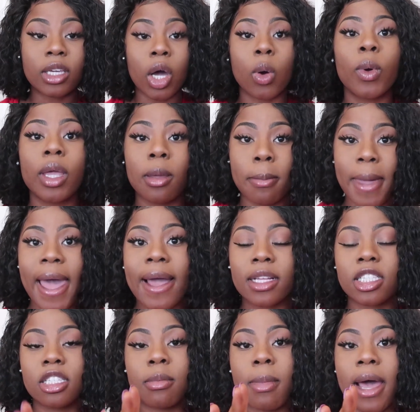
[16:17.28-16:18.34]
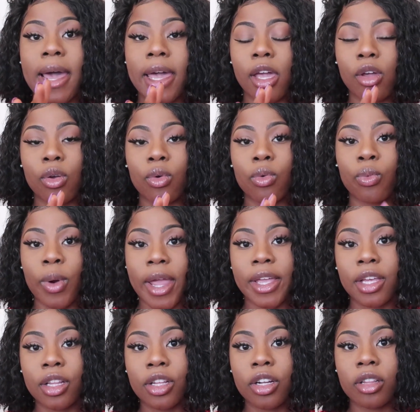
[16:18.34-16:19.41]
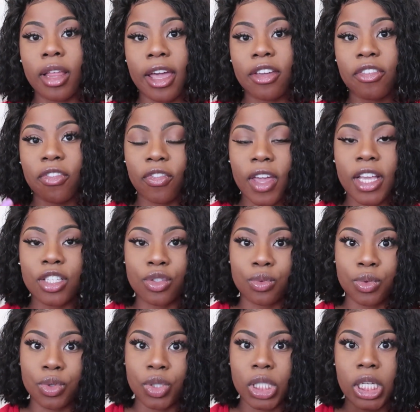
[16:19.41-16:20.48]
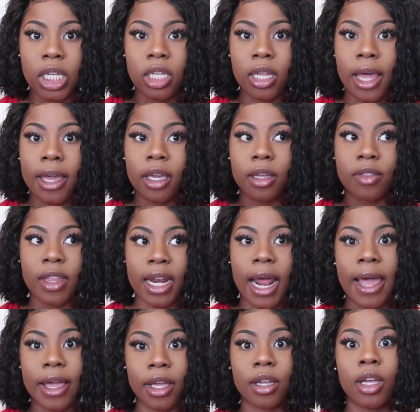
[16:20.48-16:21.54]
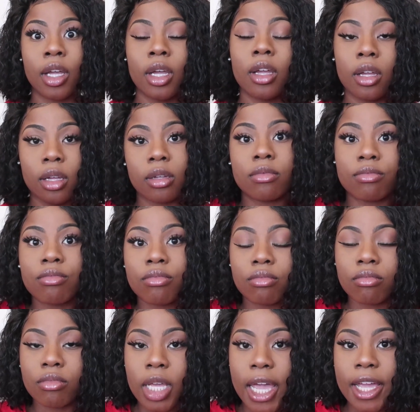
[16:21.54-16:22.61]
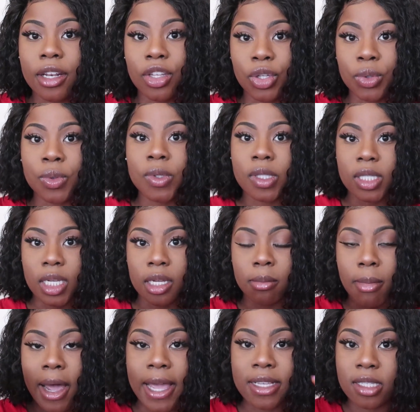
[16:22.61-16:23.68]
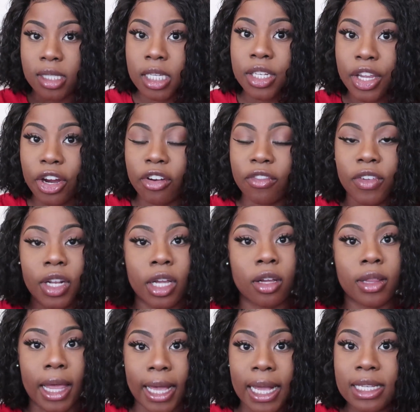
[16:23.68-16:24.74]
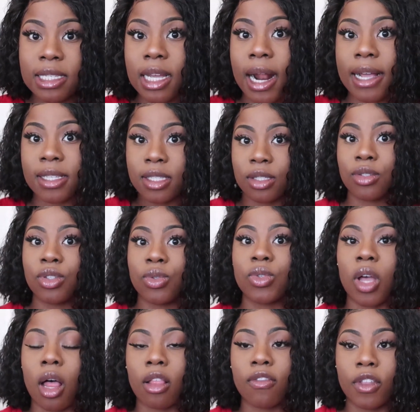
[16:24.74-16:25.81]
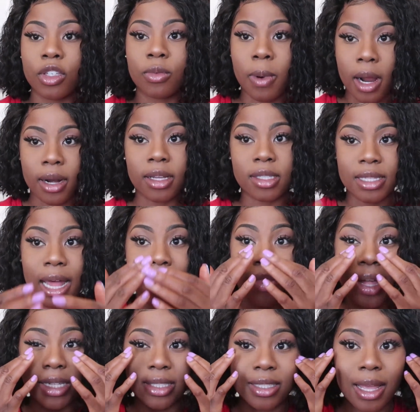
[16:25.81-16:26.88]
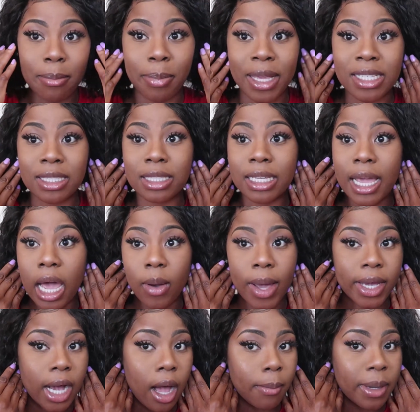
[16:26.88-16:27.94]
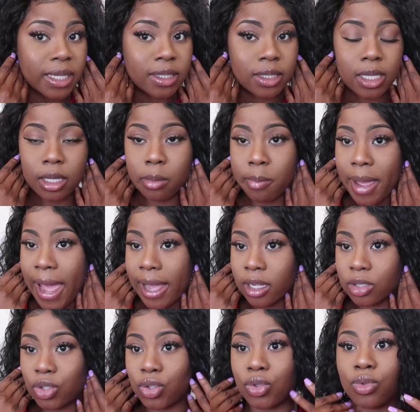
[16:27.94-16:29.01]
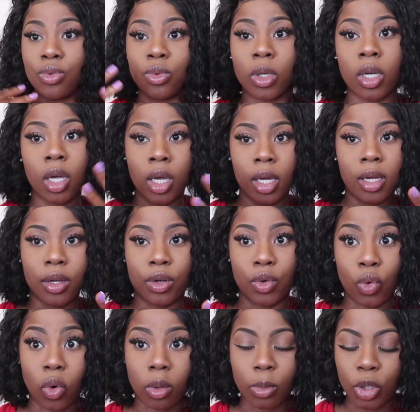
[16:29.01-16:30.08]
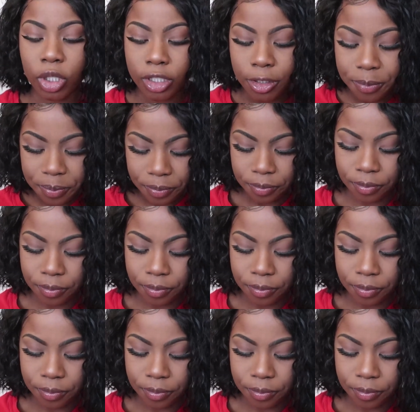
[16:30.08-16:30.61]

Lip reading: going back to my regular like face routine, like that I had used in my skincare video. Like I said, I still use all of those products now. That's basically how I got my skin back to normal.